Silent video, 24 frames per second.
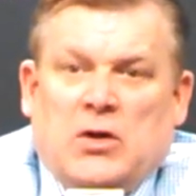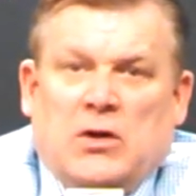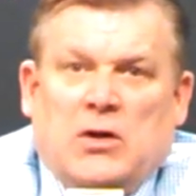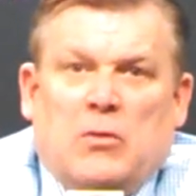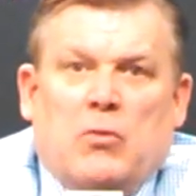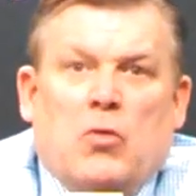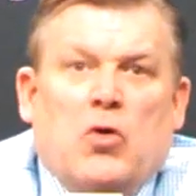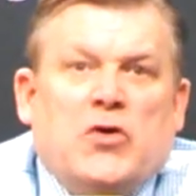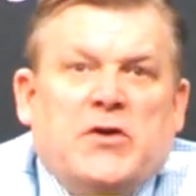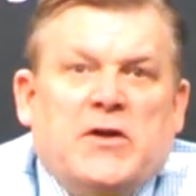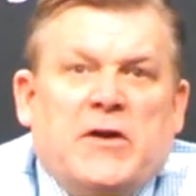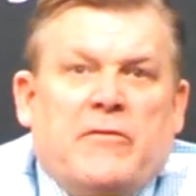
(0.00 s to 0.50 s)

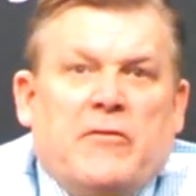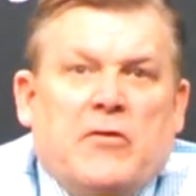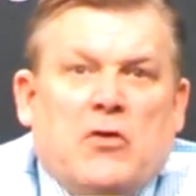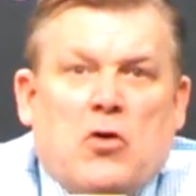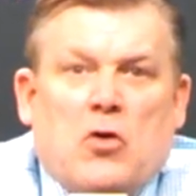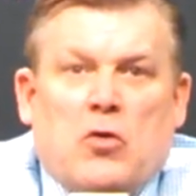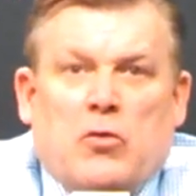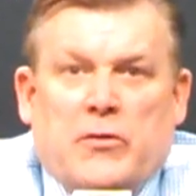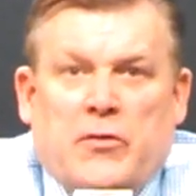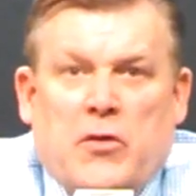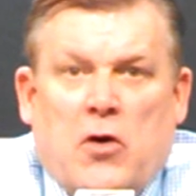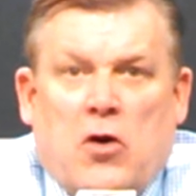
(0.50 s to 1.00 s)
more
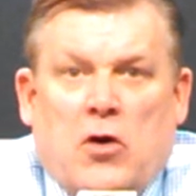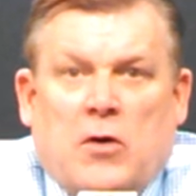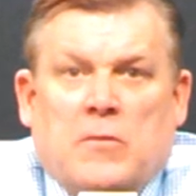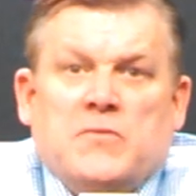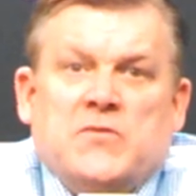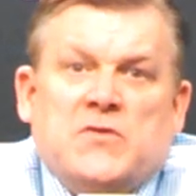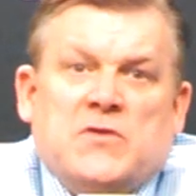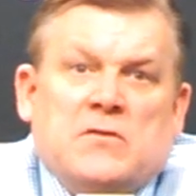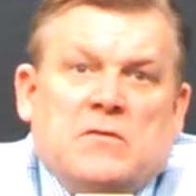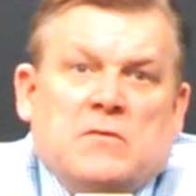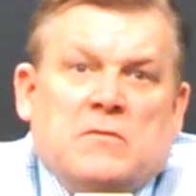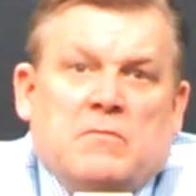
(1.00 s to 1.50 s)
difficult with
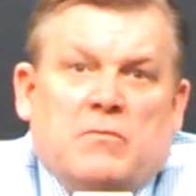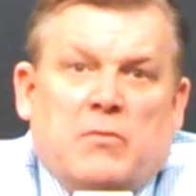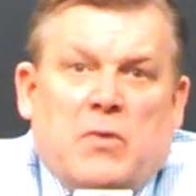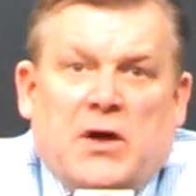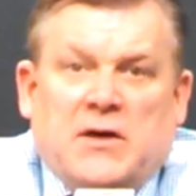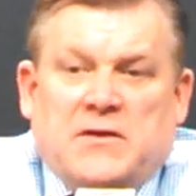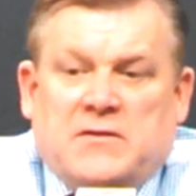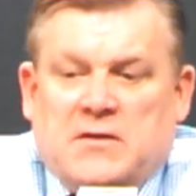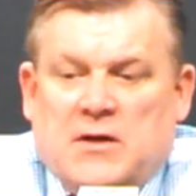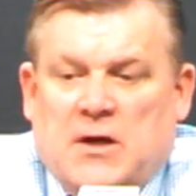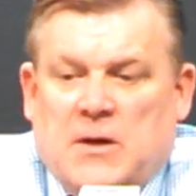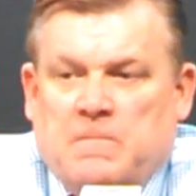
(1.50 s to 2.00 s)
arms.
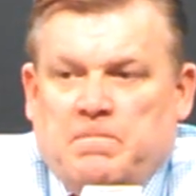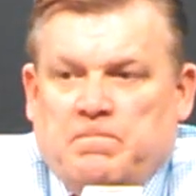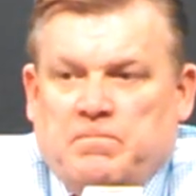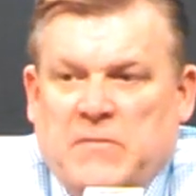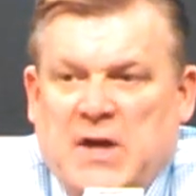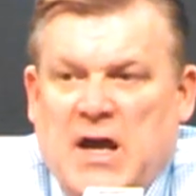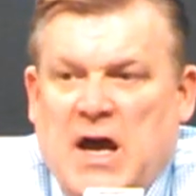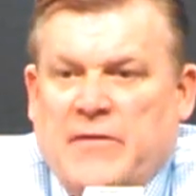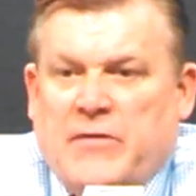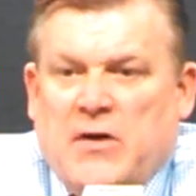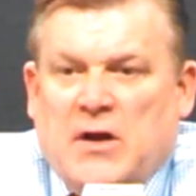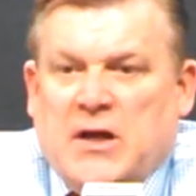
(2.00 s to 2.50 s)
But
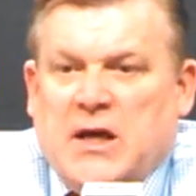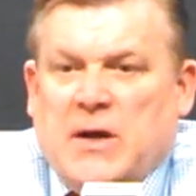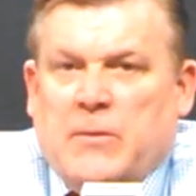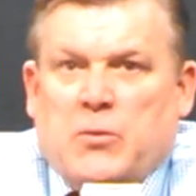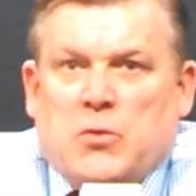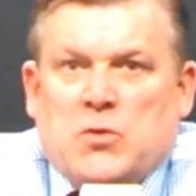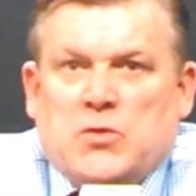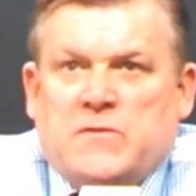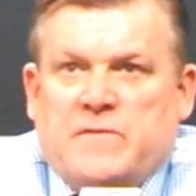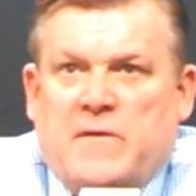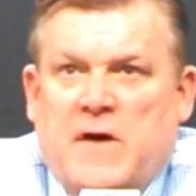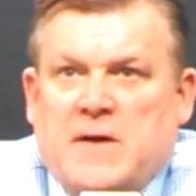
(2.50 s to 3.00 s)
I thought
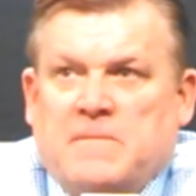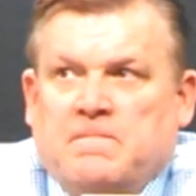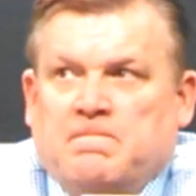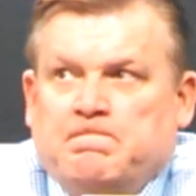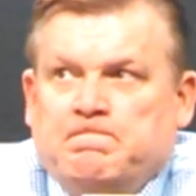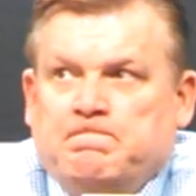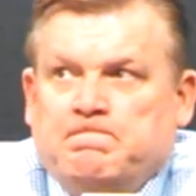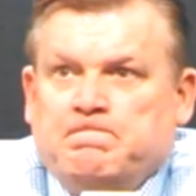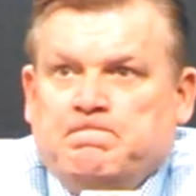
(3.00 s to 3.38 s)
Kipper was fine.